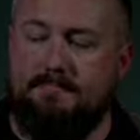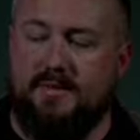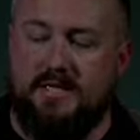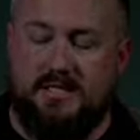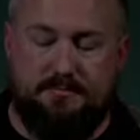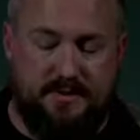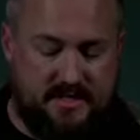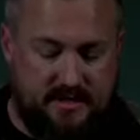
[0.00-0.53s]

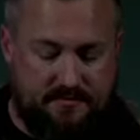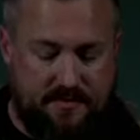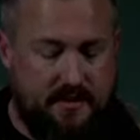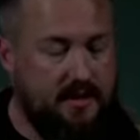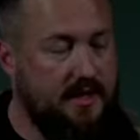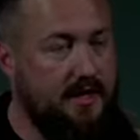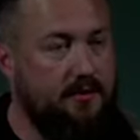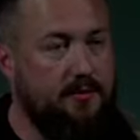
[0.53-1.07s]

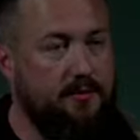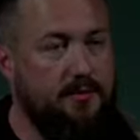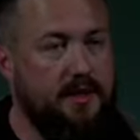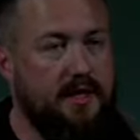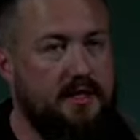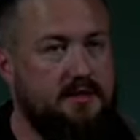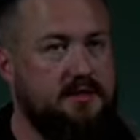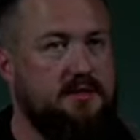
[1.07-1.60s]
specifically how it
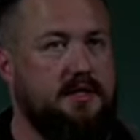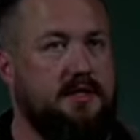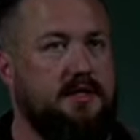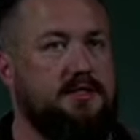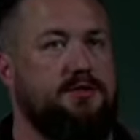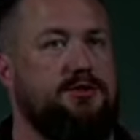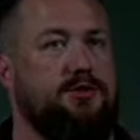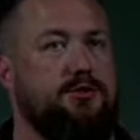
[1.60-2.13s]
relates to
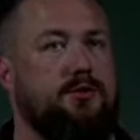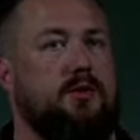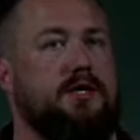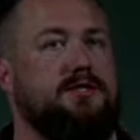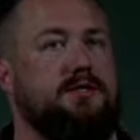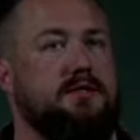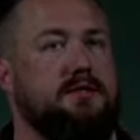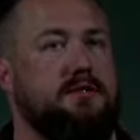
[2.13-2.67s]
these two
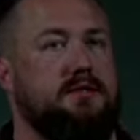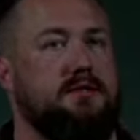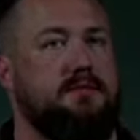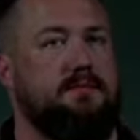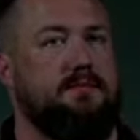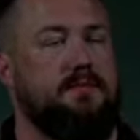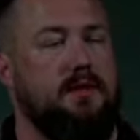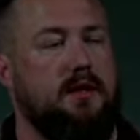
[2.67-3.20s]
questions
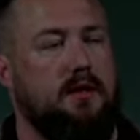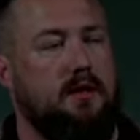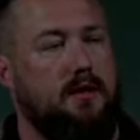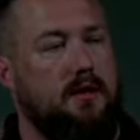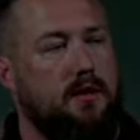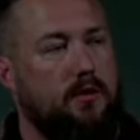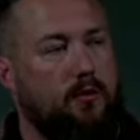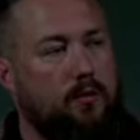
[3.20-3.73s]

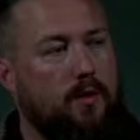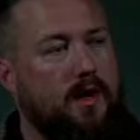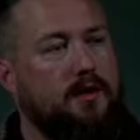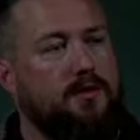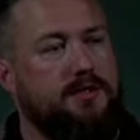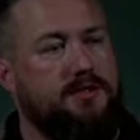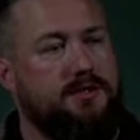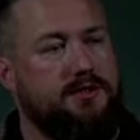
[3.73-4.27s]

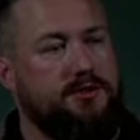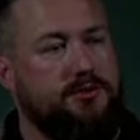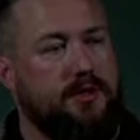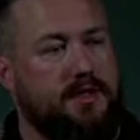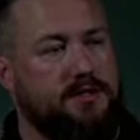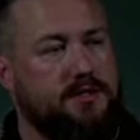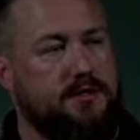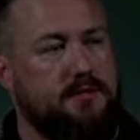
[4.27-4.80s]
Where is your
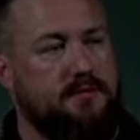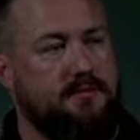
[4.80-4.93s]
treasure?